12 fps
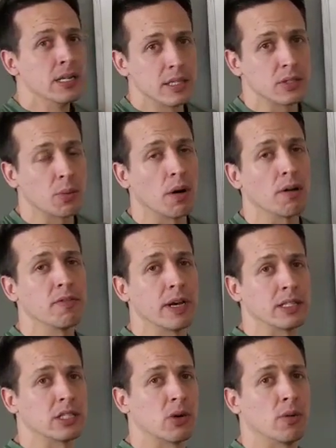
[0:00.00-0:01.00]
to 12
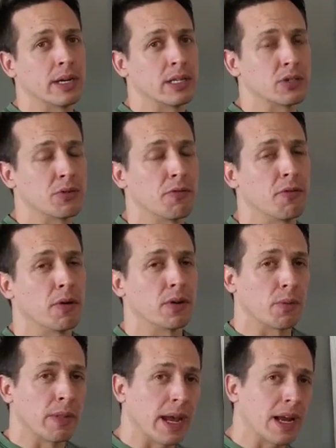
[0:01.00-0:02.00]
and so on and so forth.
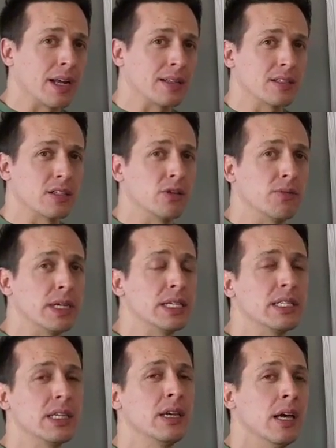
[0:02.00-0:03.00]
So that that's too
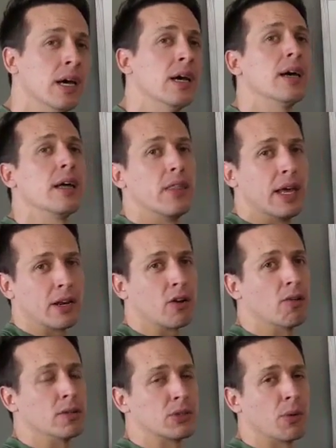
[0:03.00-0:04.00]
easy, then
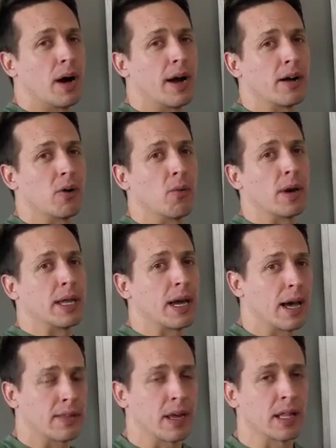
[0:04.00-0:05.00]
go to a higher weight
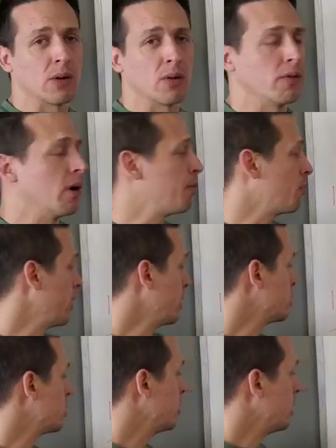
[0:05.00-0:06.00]
at that lower rep
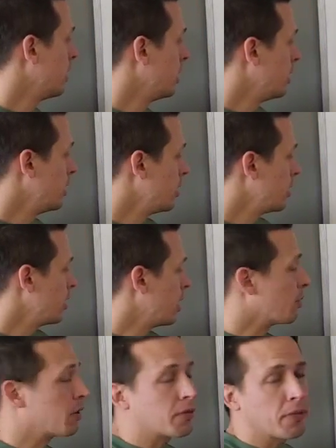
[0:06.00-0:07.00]
range.
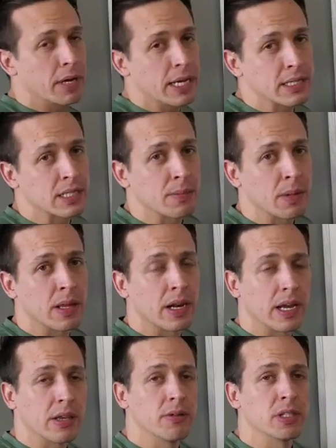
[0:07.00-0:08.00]
Number three, and something that
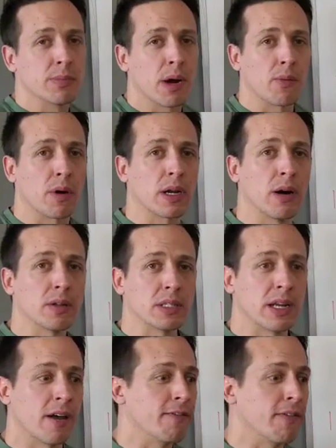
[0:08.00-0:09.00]
I use in my workouts,
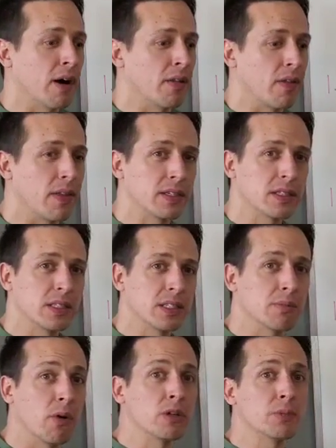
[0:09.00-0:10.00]
and I found that this is
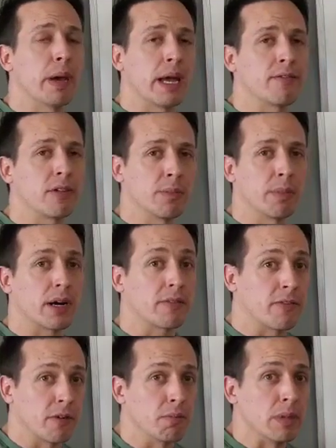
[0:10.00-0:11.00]
the most bang for the buck
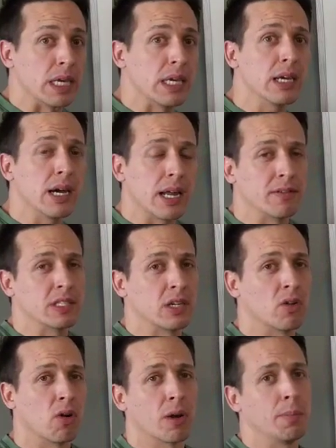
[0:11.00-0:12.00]
for me, and I've seen
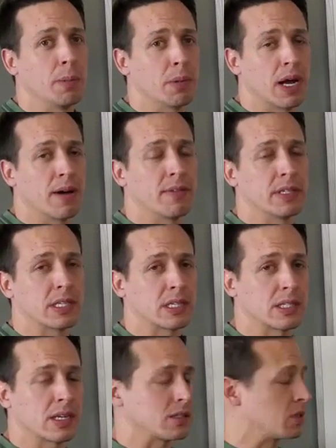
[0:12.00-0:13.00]
a lot of people have this
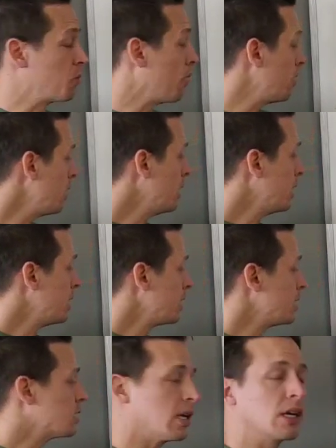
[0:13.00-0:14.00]
success as well,
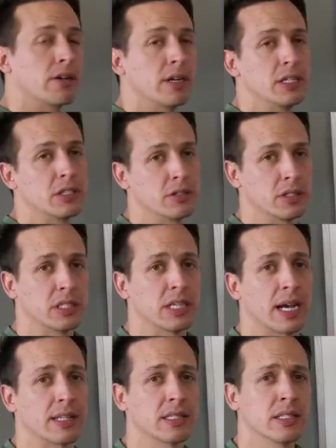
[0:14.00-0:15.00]
is increase your
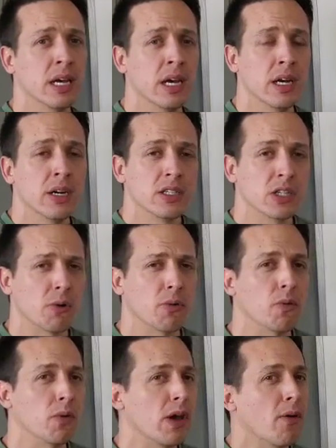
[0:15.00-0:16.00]
sets. So
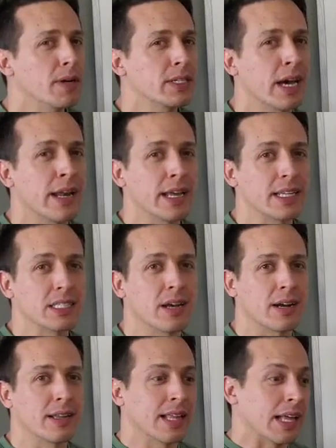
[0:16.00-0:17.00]
we always kind of get
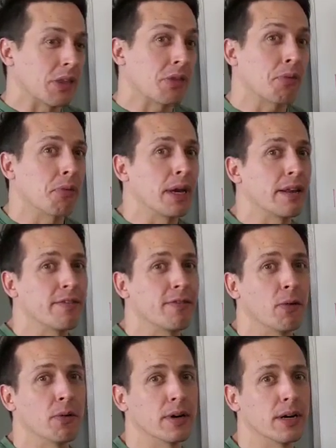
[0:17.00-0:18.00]
stuck in that three to
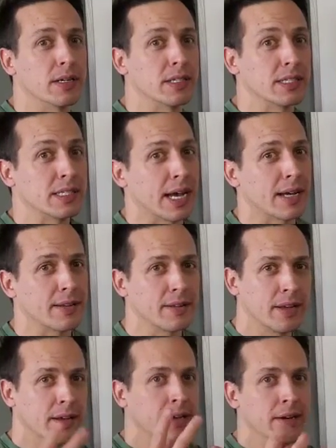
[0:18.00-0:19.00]
four
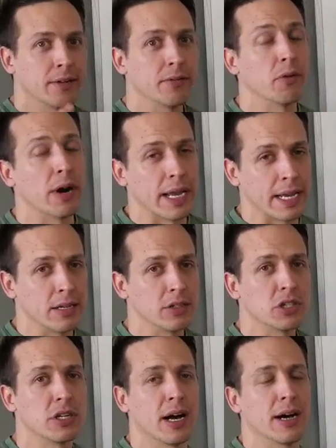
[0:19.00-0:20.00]
set
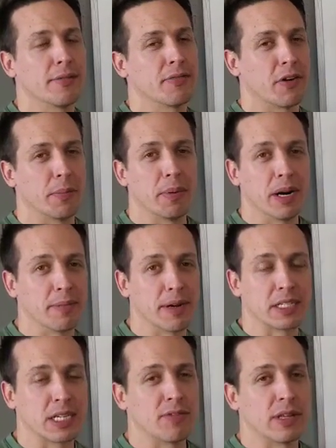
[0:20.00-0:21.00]
range uh, for pretty
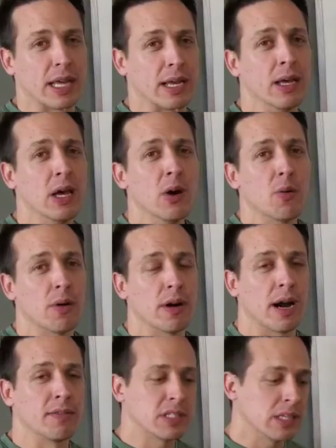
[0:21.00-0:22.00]
much everything
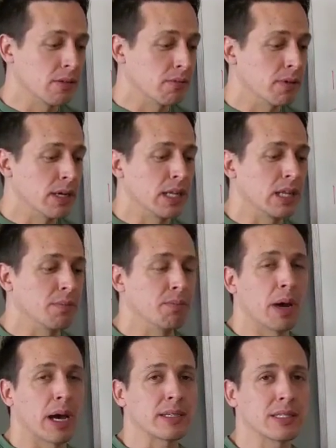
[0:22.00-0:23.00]
where I've seen really
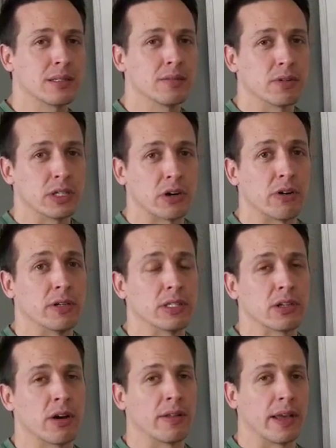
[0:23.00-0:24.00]
best
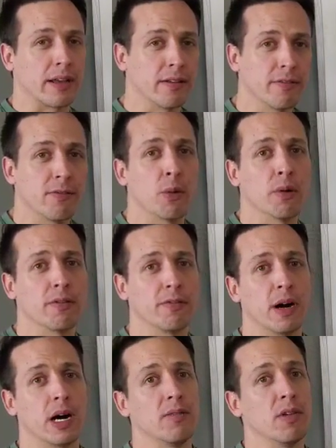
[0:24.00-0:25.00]
returns on like four,
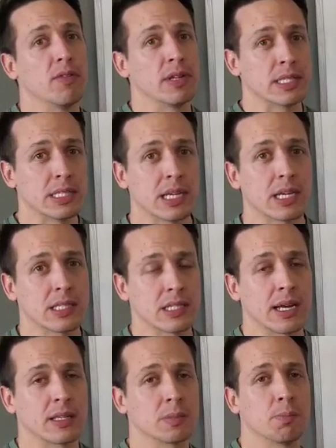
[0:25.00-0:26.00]
five, even six
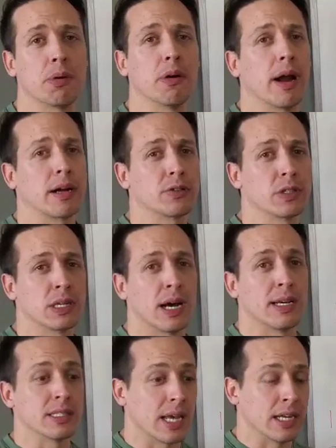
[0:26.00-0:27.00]
sets per
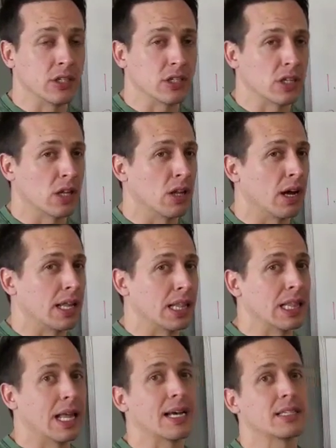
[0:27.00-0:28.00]
exercise and just a lot
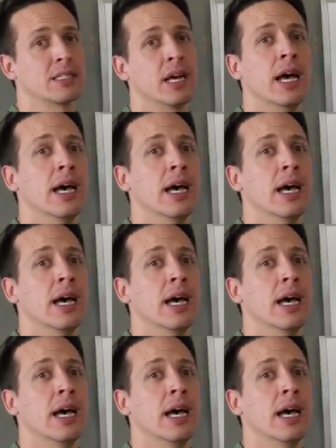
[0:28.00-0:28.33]
less